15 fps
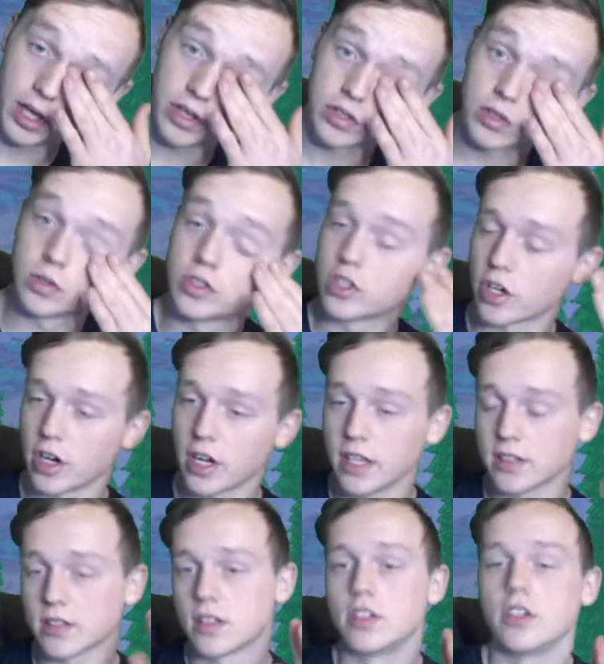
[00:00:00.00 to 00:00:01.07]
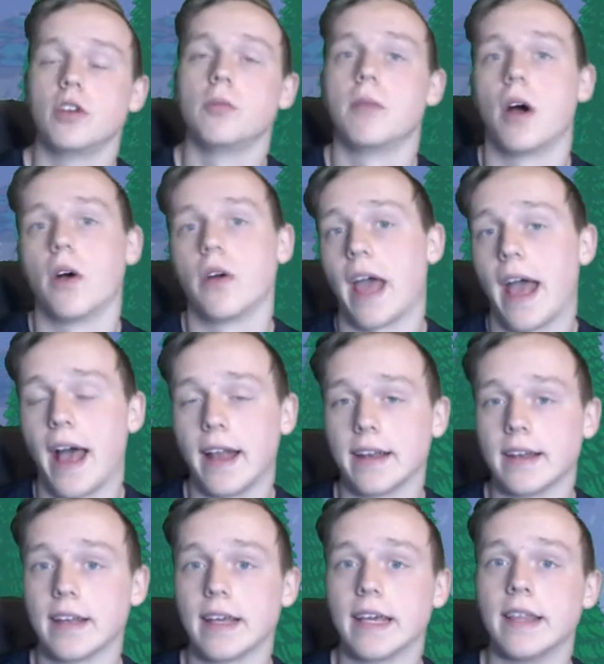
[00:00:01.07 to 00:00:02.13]
So Journey is the new mode
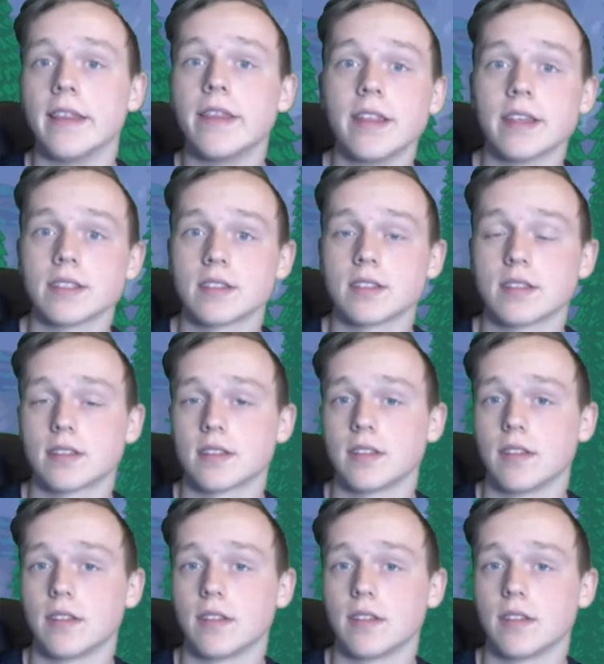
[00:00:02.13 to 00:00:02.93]
added in this